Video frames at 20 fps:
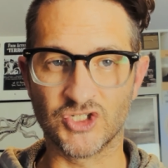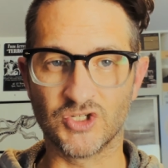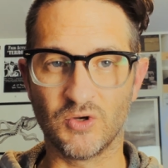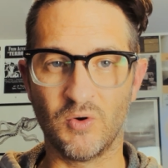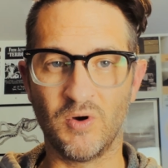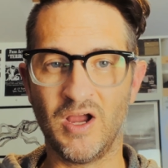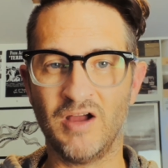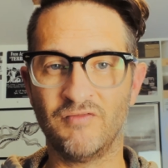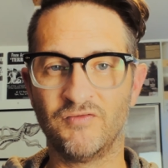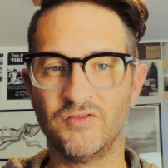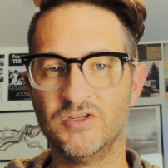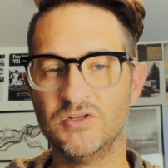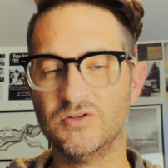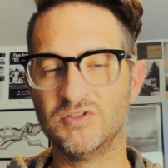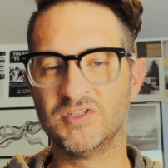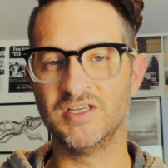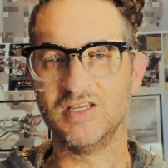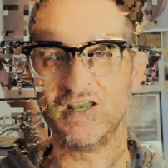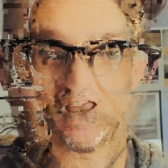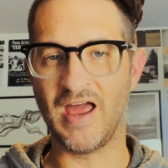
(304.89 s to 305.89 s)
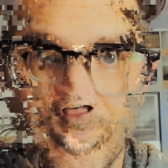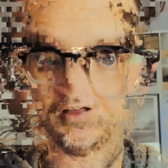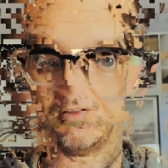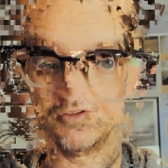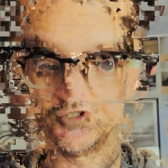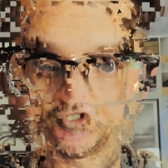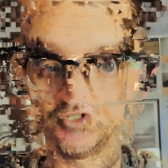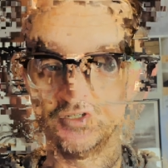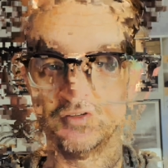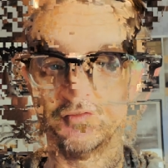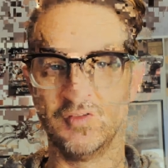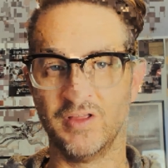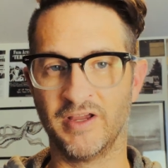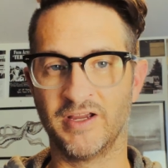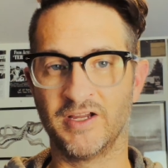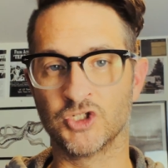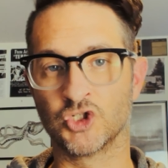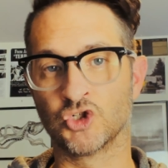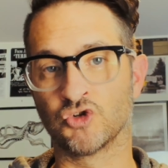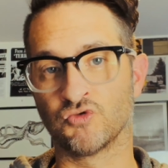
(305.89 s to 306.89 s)
So I often use the analogy of
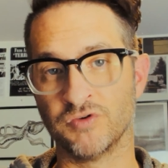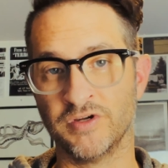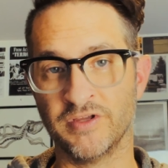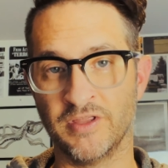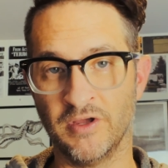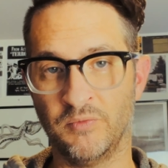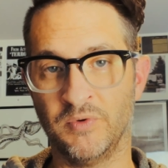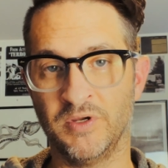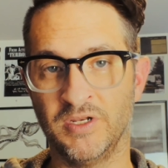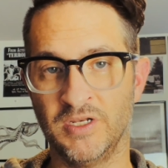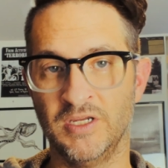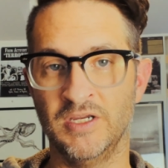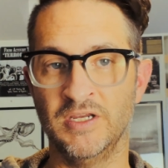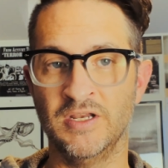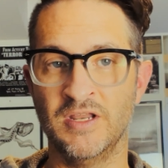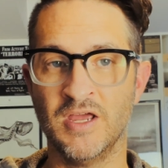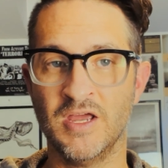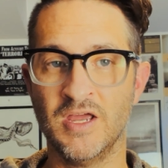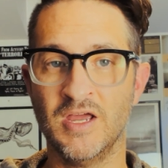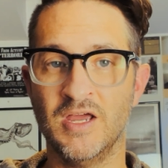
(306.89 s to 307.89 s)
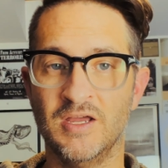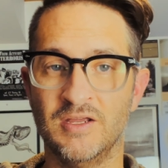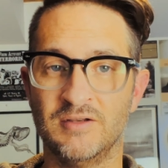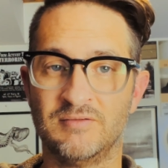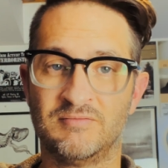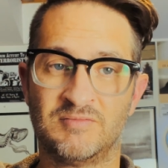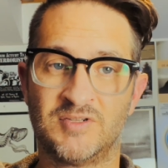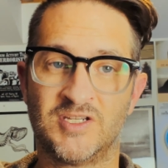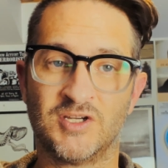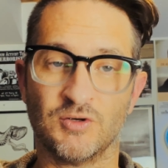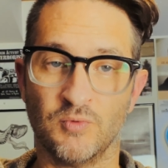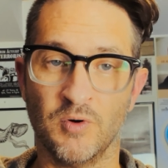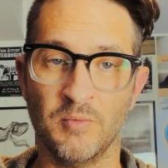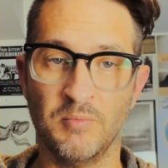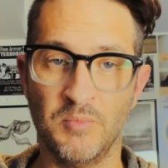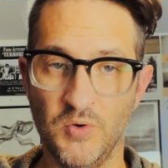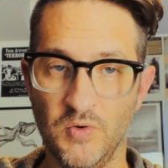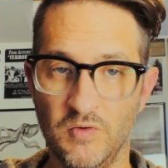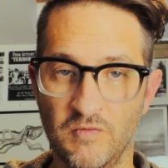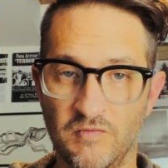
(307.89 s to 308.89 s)
like a tree that we need to
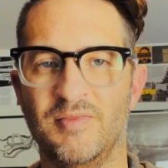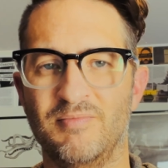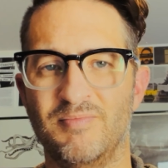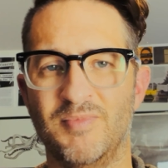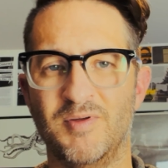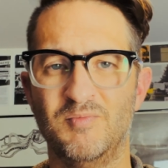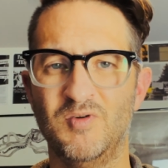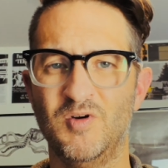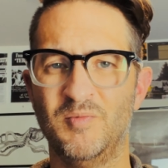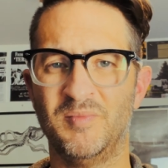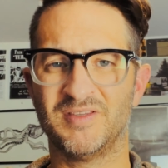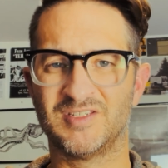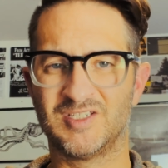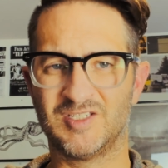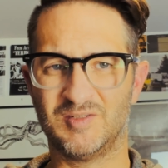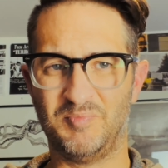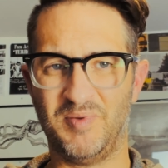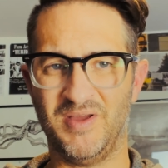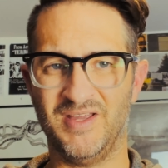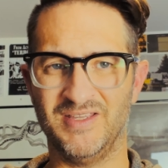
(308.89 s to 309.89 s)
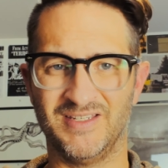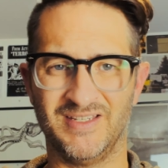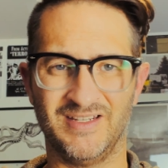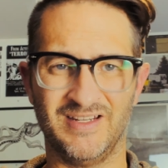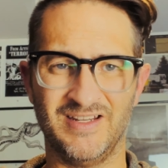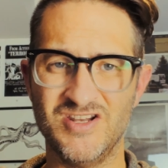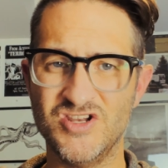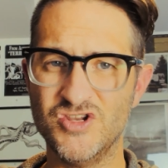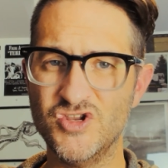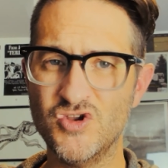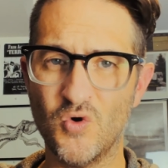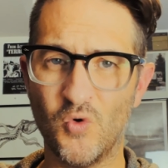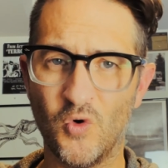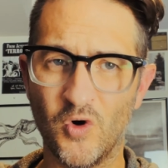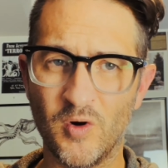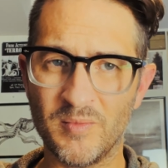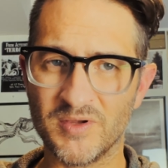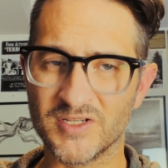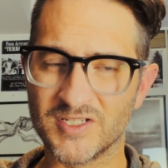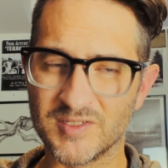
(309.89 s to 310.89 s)
remove. The movement spends an
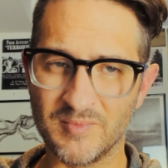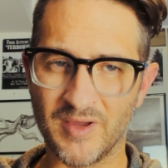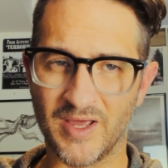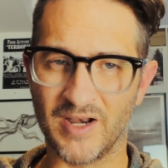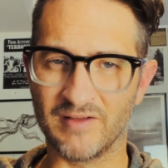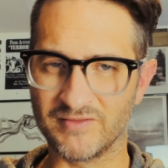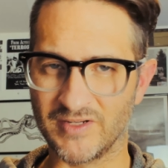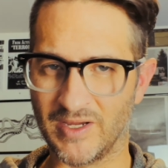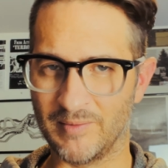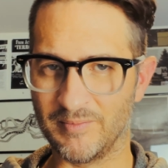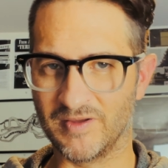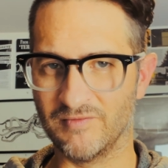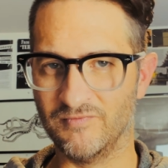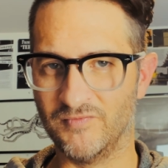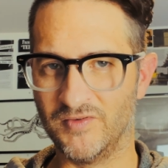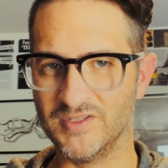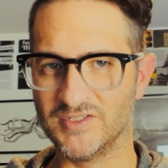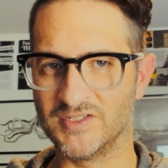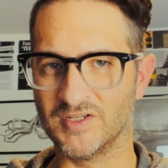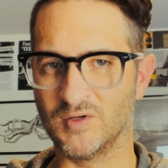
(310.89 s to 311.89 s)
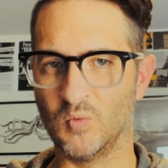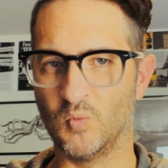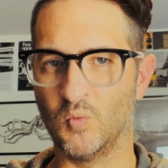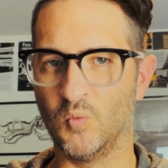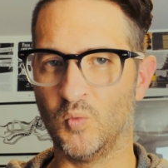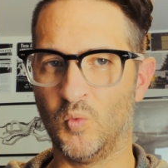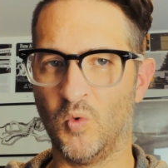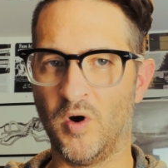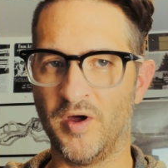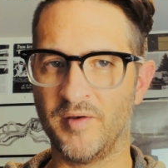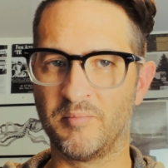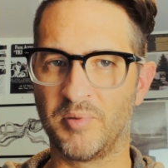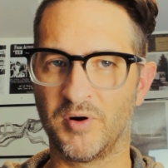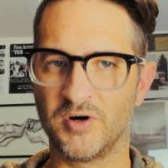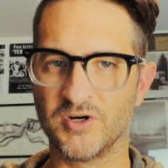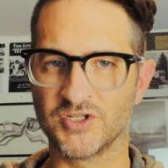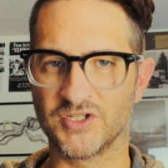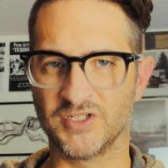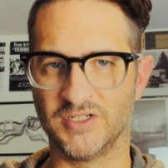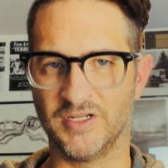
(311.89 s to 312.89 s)
enormous amount of time convincing one
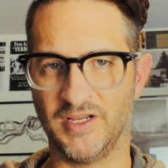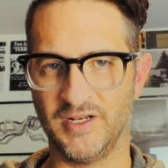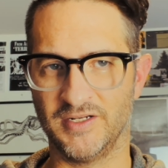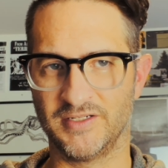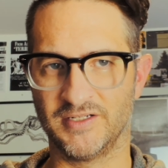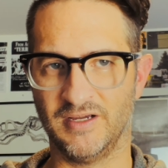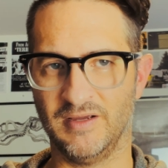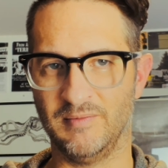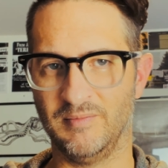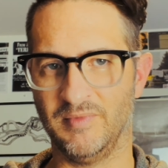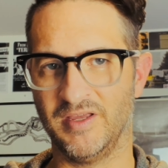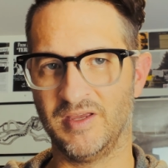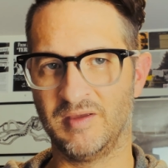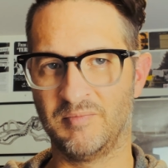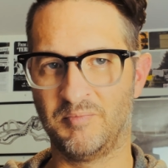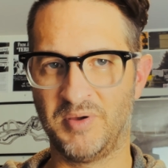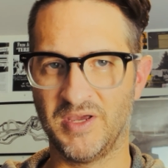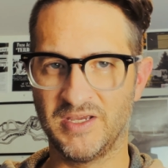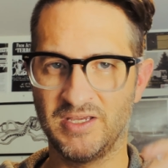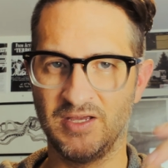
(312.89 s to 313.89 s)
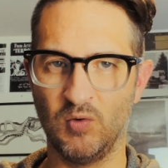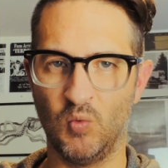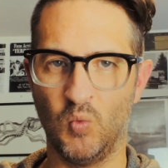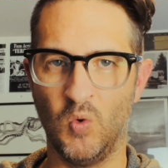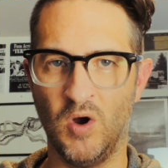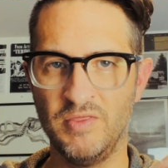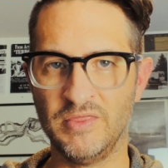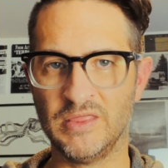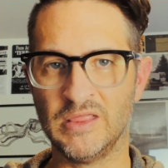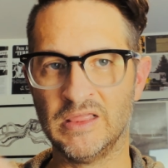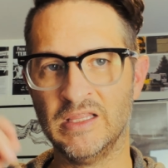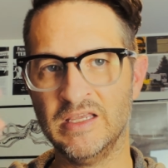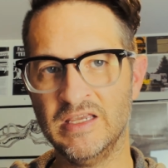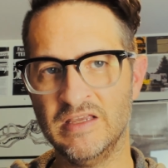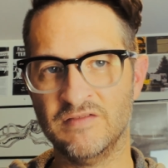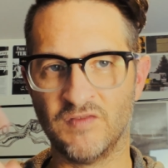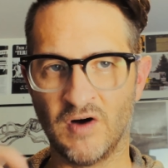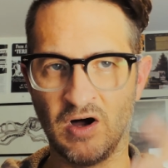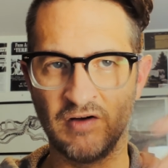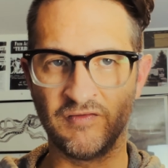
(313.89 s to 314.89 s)
person at a time, like picking one
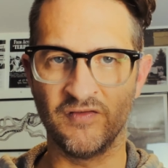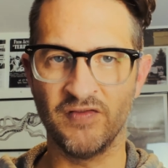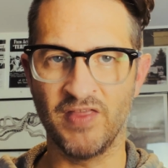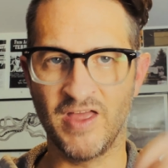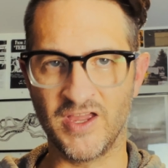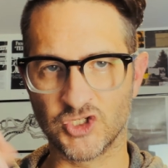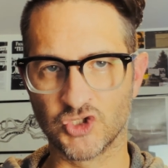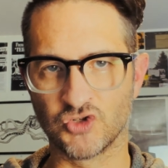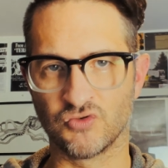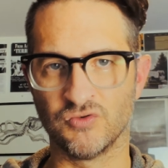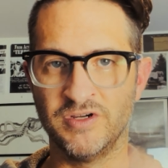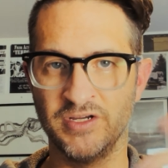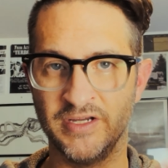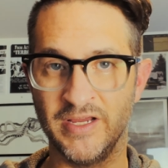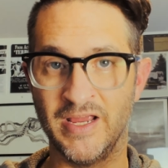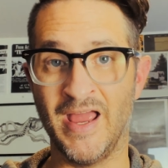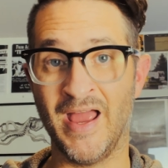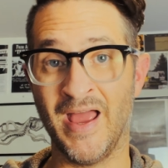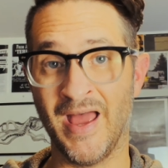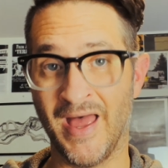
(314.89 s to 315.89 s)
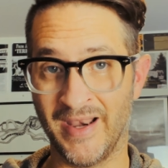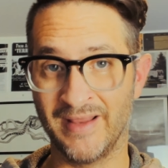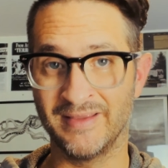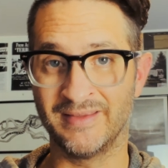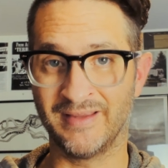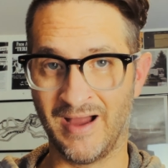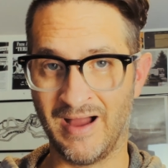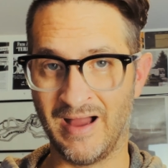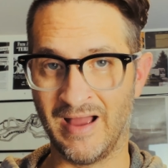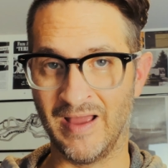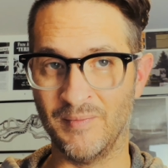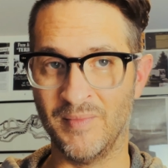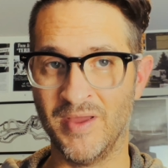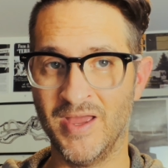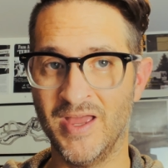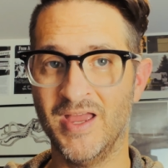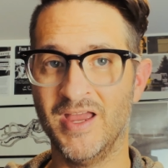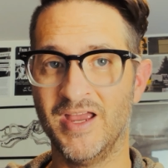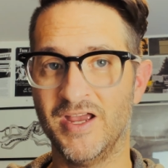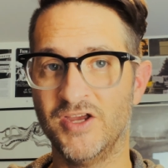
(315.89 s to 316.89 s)
leaf off of that tree at a time
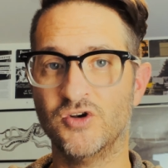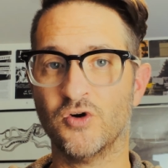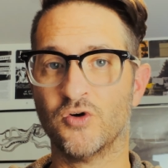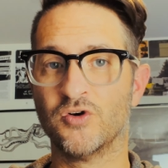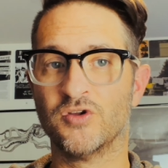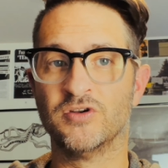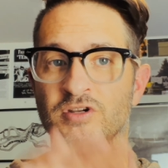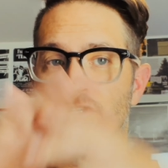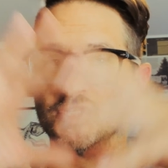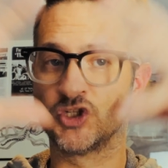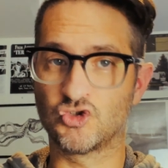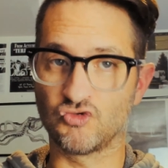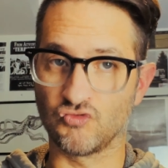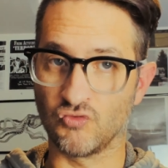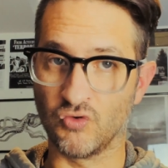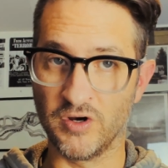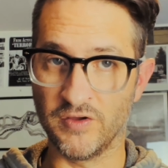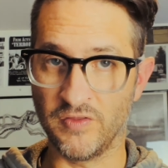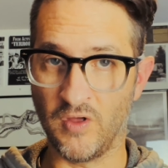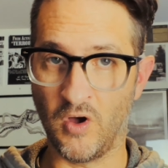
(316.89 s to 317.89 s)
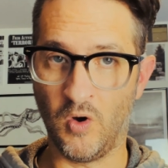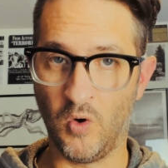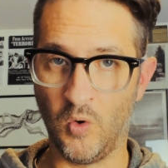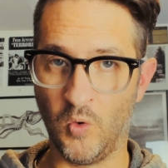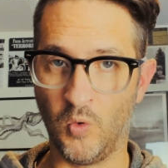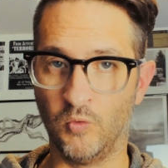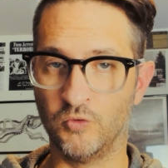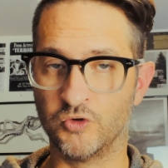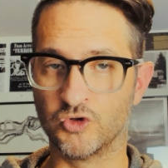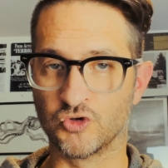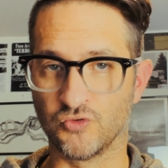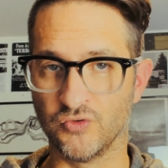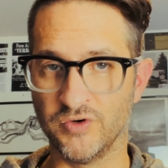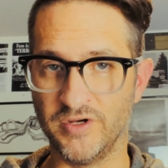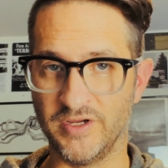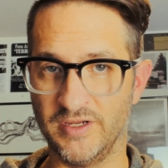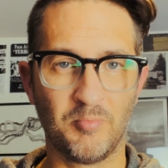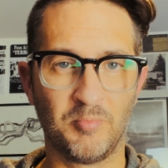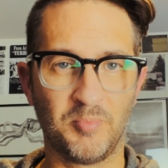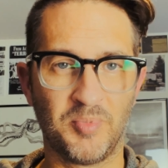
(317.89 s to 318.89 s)
in order to destroy the whole tree.